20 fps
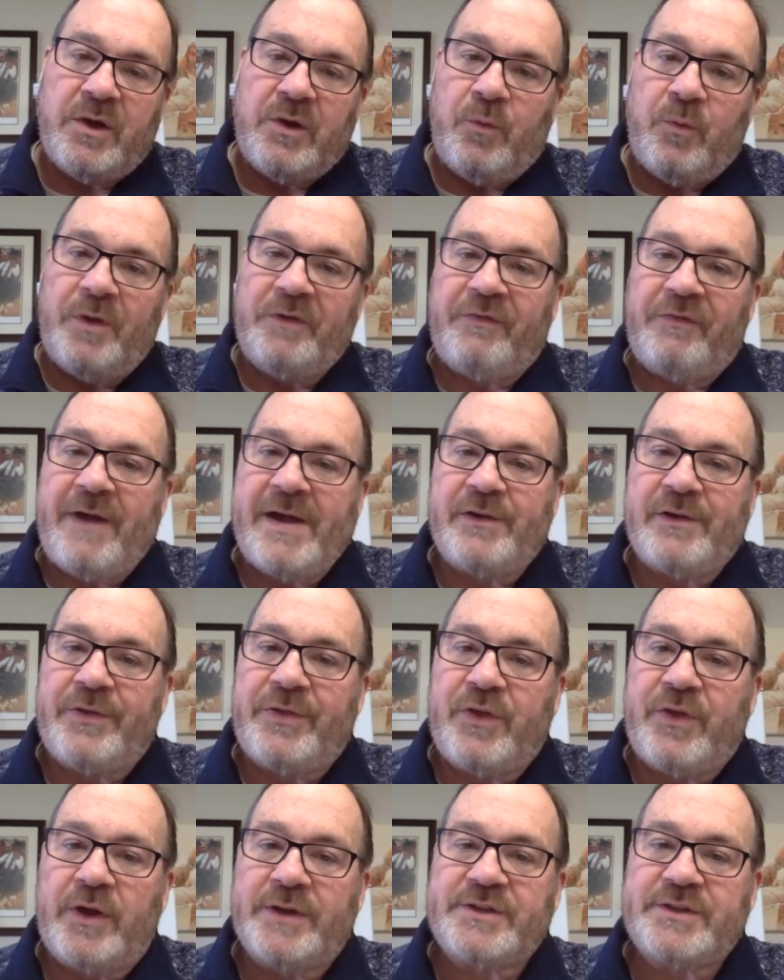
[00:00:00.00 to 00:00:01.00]
What final
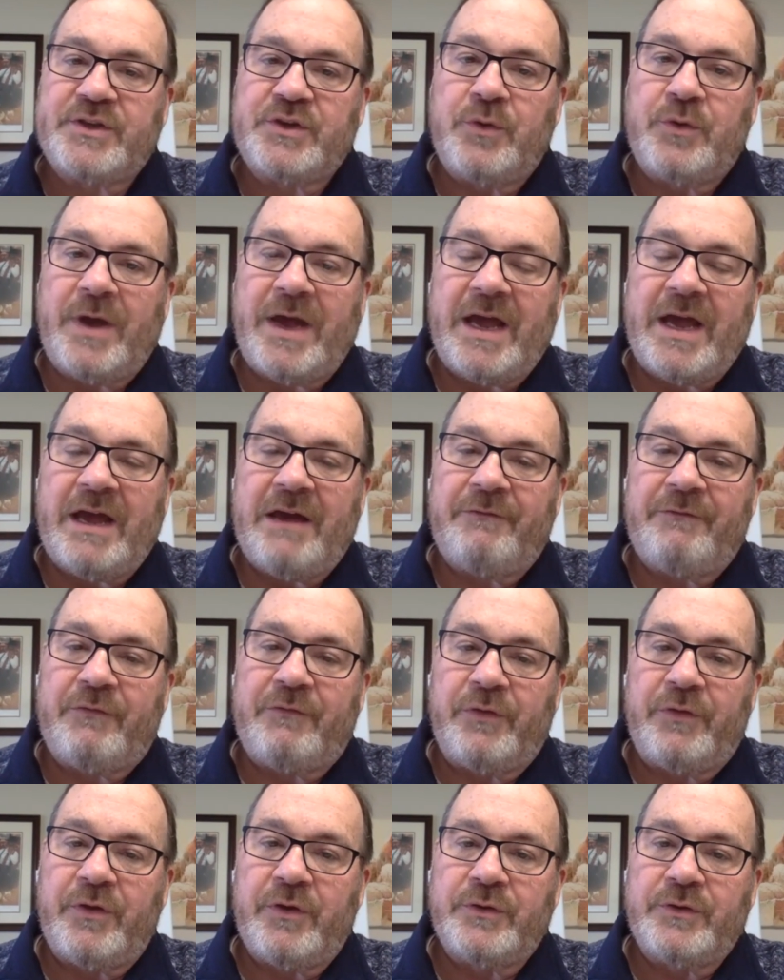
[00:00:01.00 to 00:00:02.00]
thoughts do you have
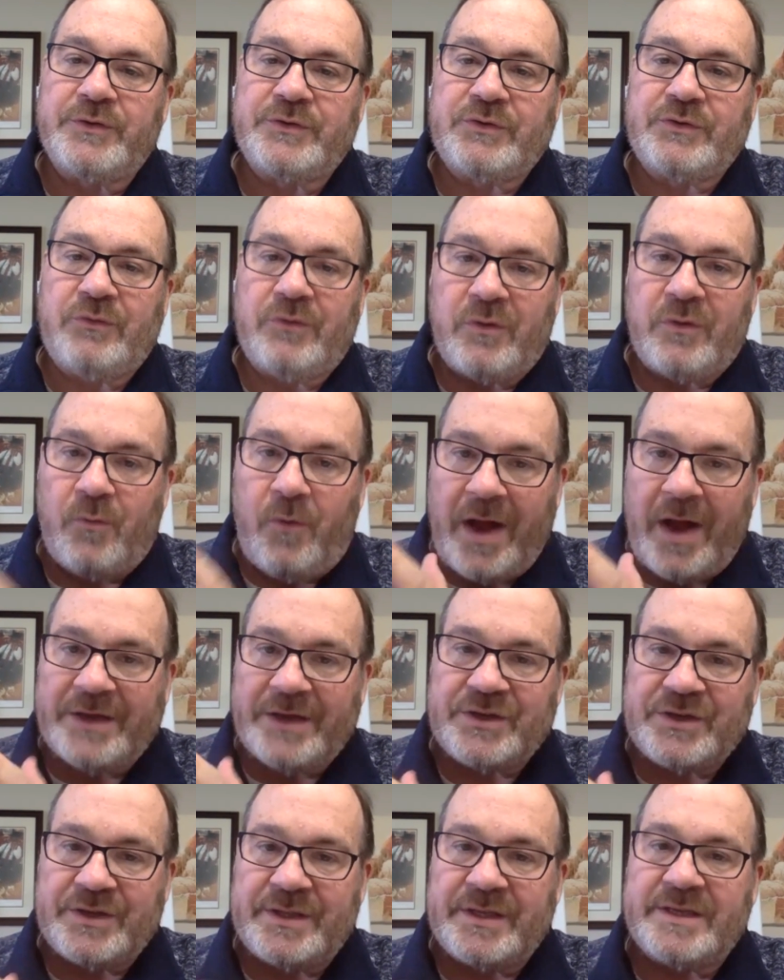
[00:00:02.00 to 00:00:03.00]
for those who are
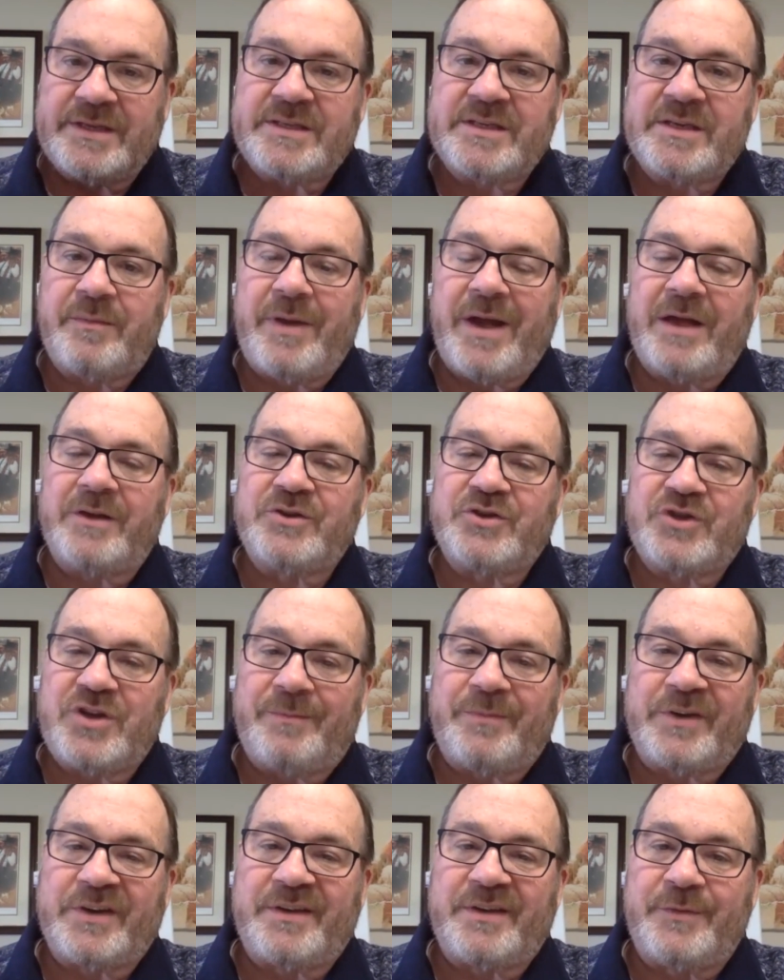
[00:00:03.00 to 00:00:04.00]
watching this about
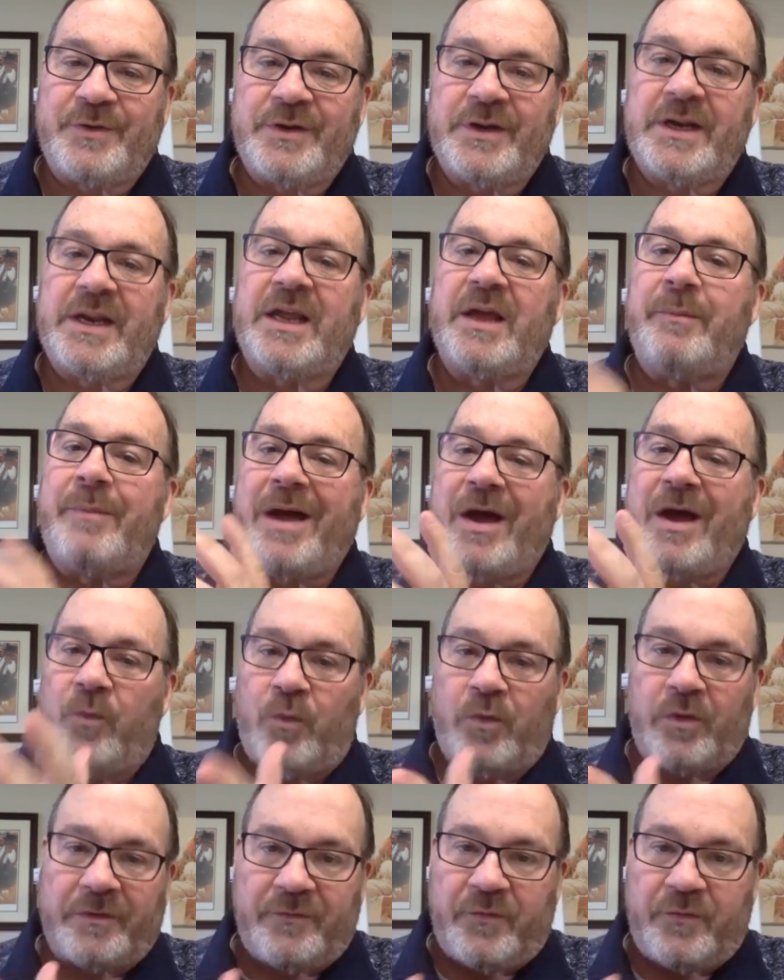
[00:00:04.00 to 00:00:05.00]
Shepherd Community, about
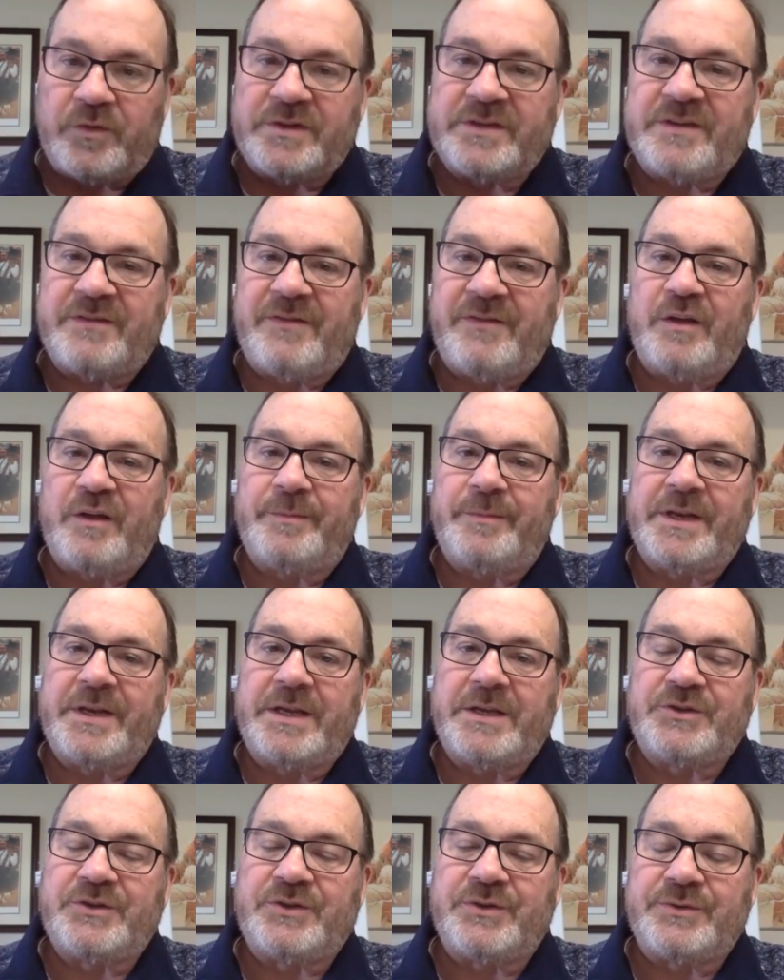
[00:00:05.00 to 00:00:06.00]
workforce development
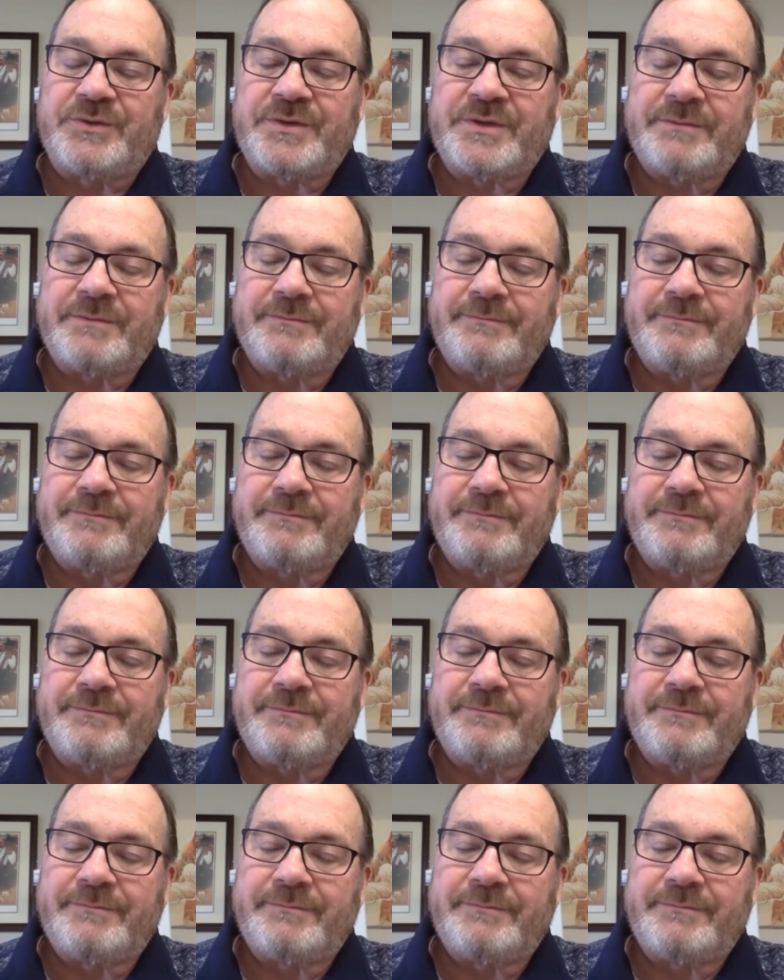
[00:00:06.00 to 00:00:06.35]
issues?